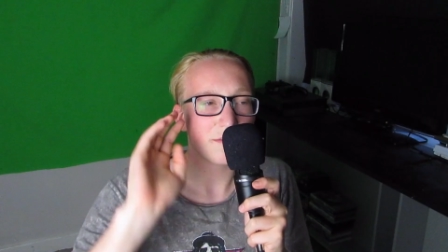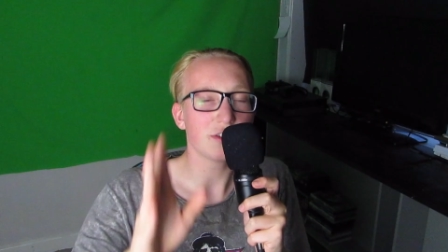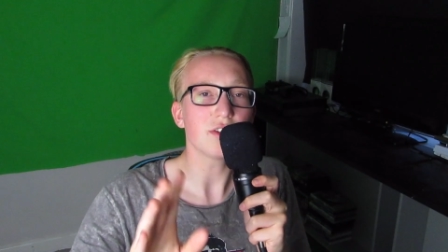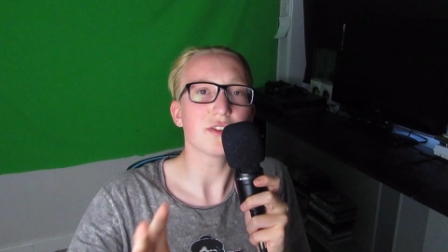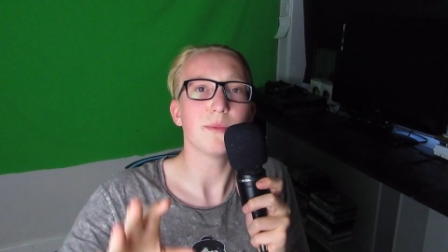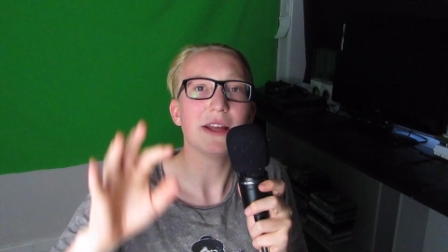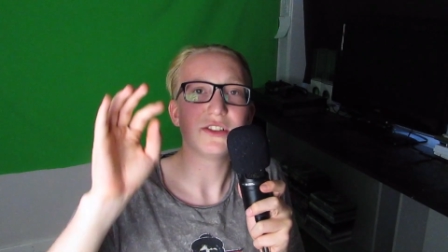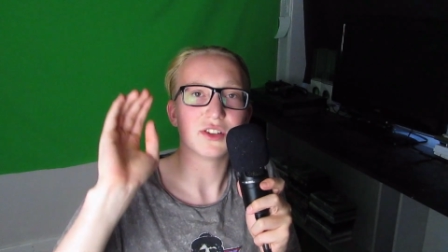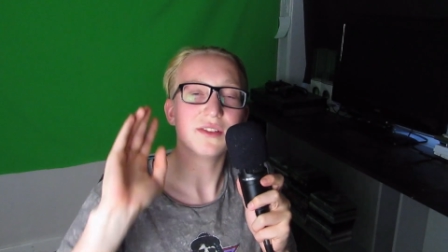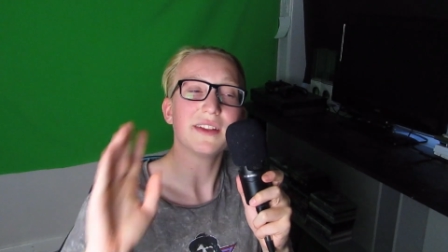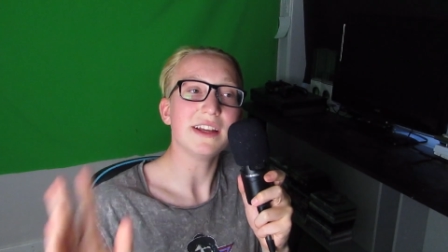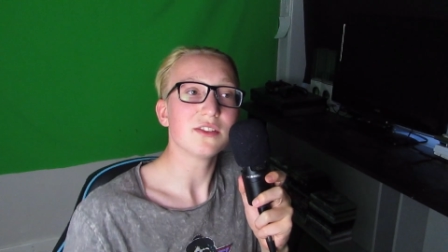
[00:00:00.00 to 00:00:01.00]
forgot to
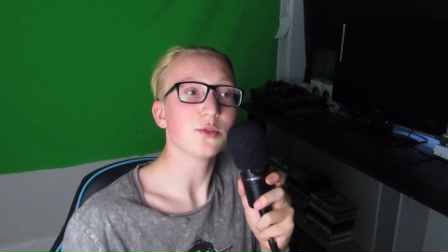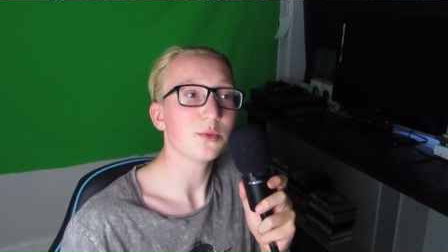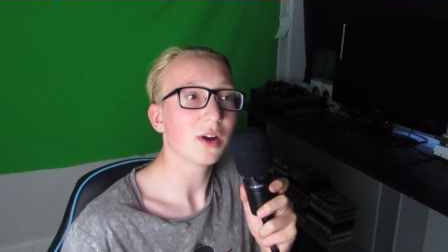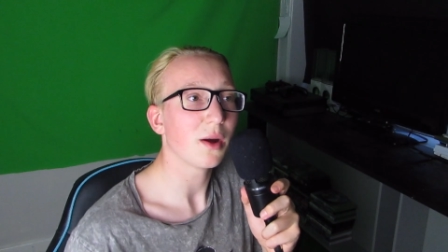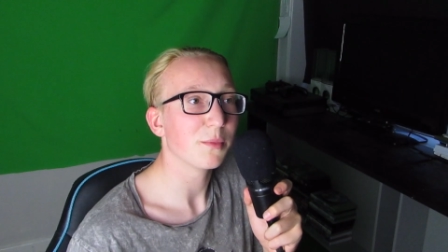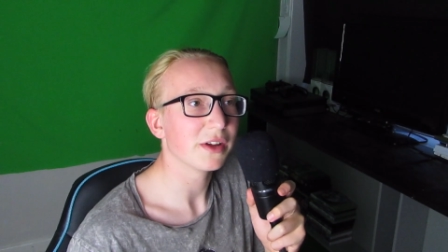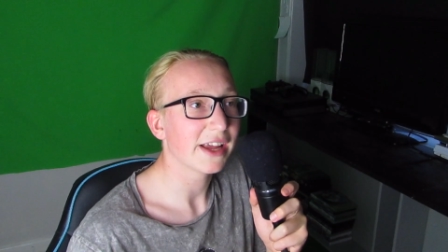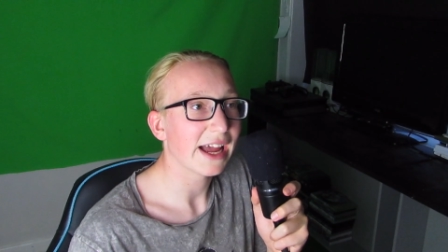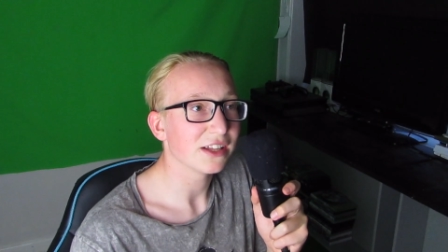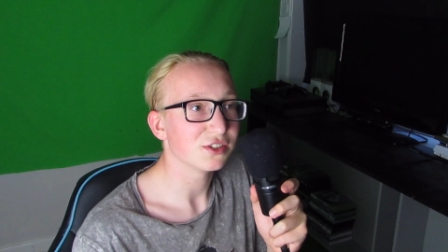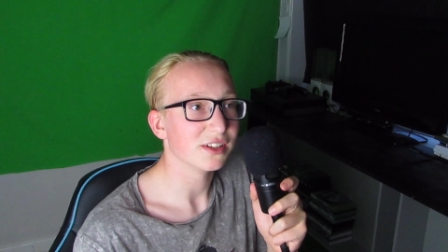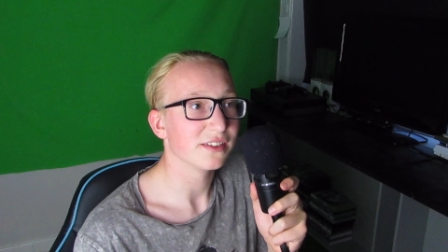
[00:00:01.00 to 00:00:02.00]
mention, these all come with
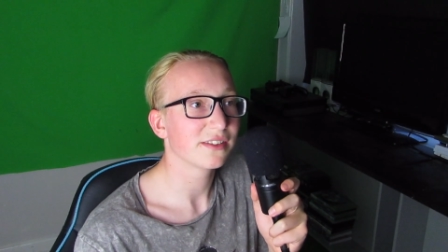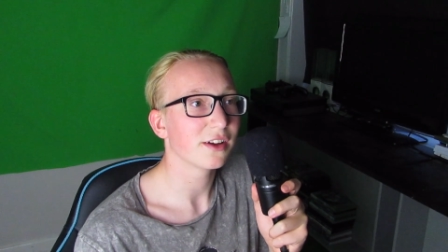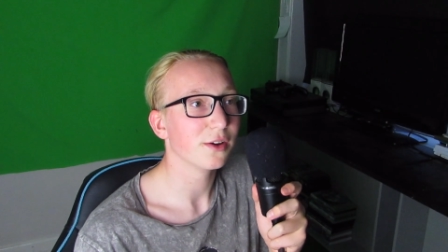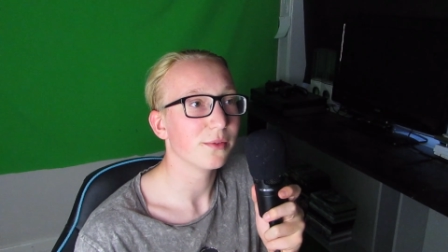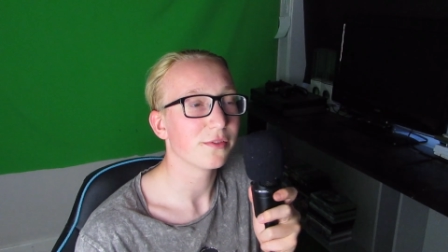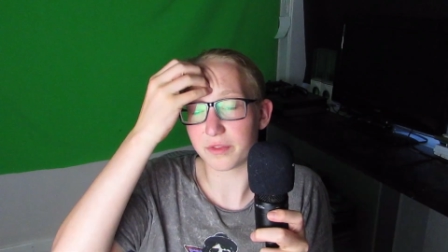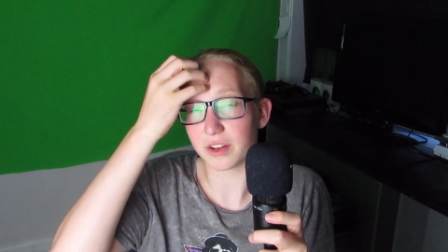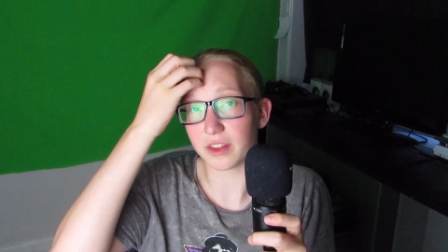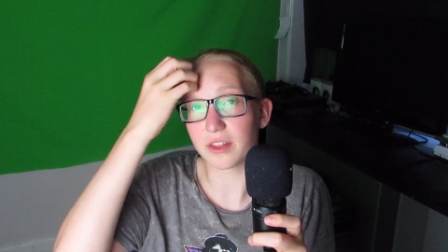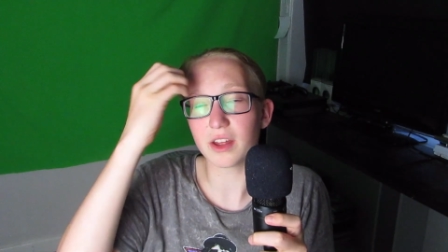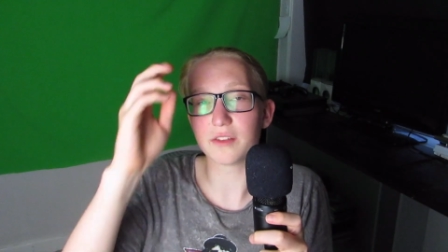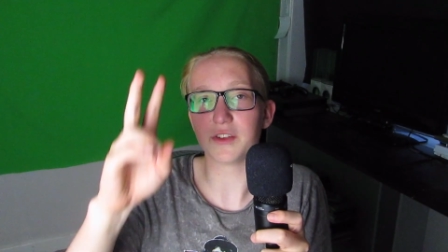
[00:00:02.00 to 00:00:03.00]
catches, so for the
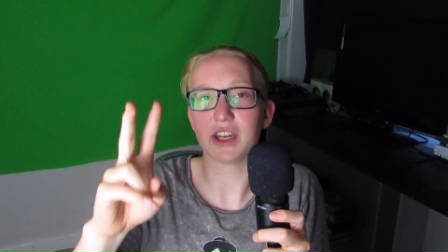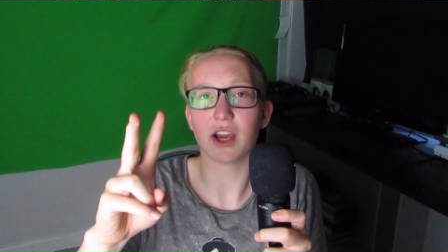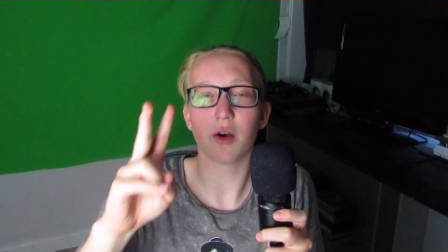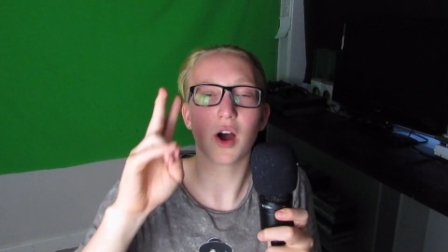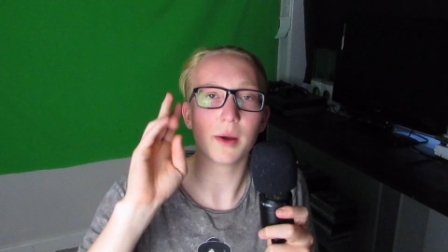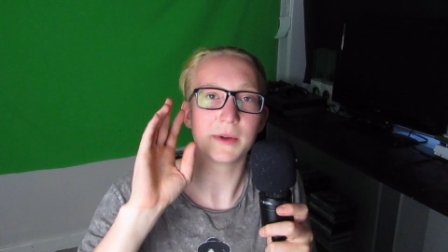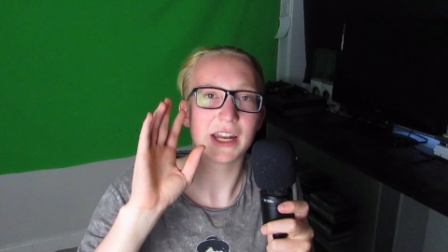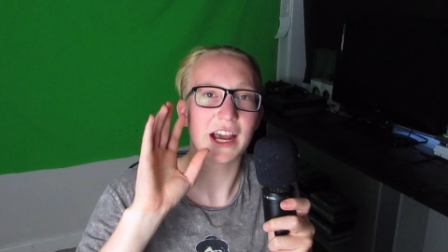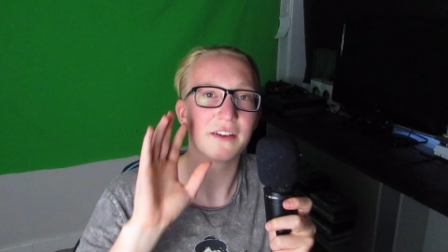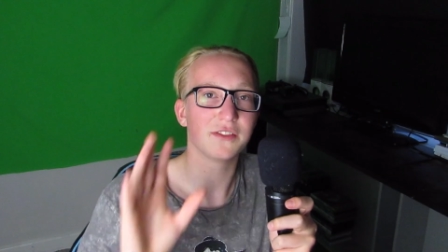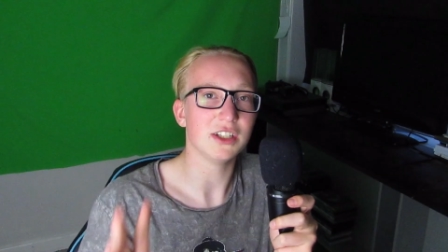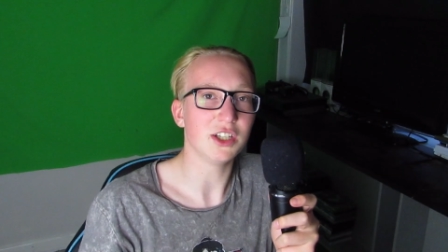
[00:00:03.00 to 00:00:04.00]
third video, I'm going to
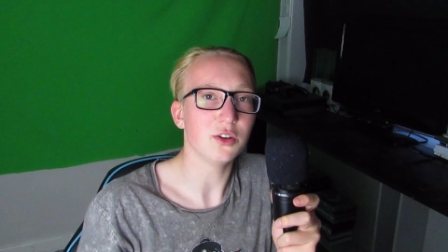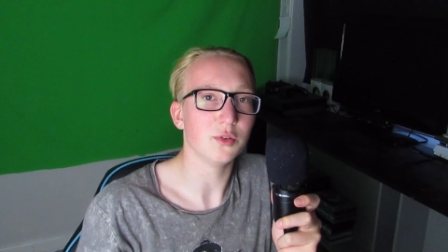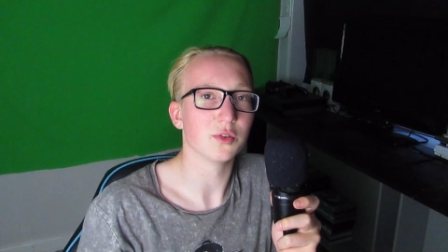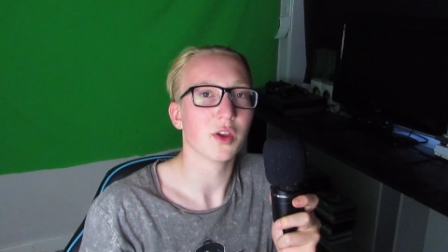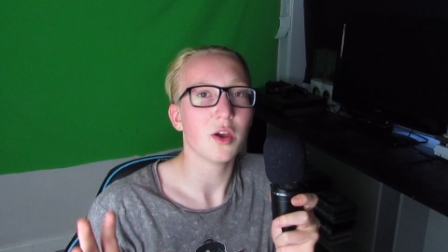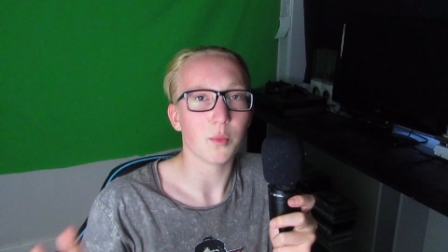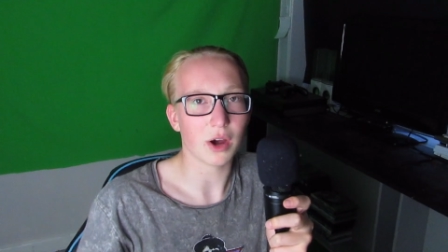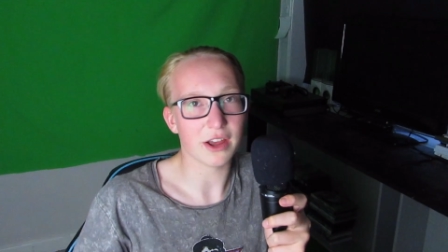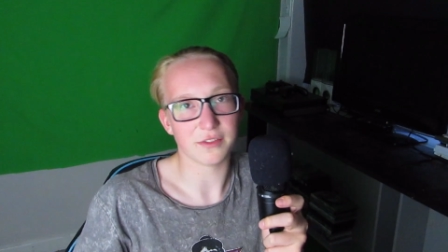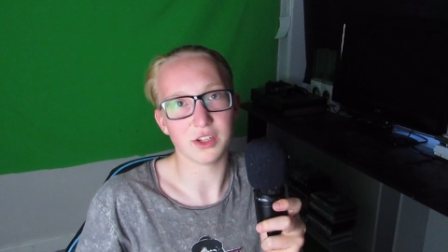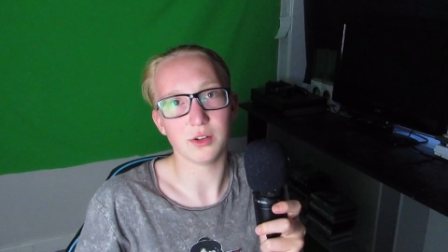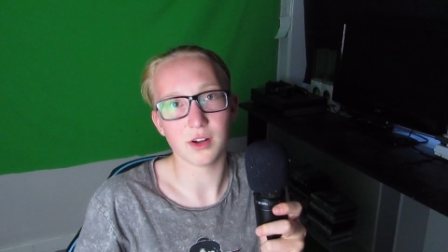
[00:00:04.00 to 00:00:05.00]
have to use
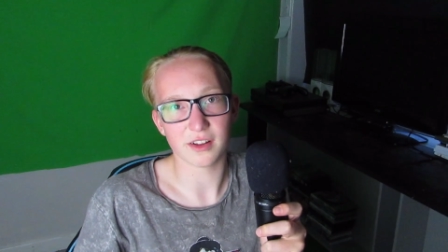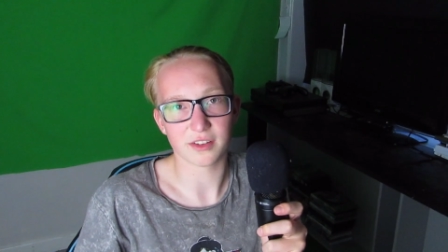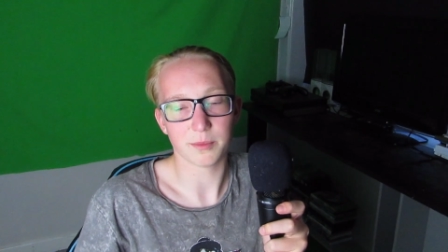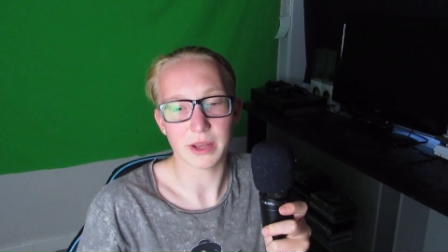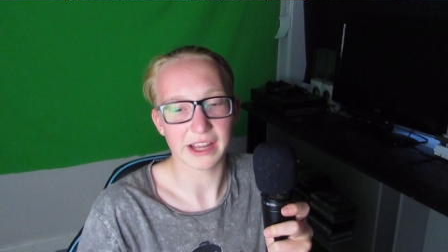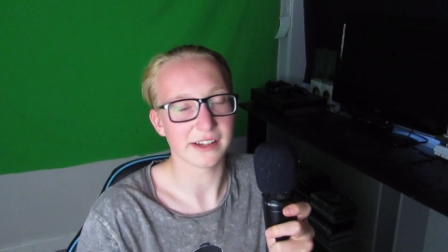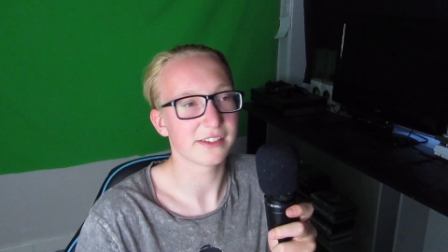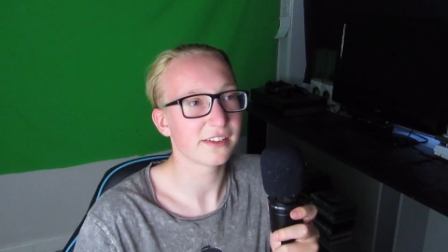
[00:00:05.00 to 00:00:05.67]
whatever you guys have picked.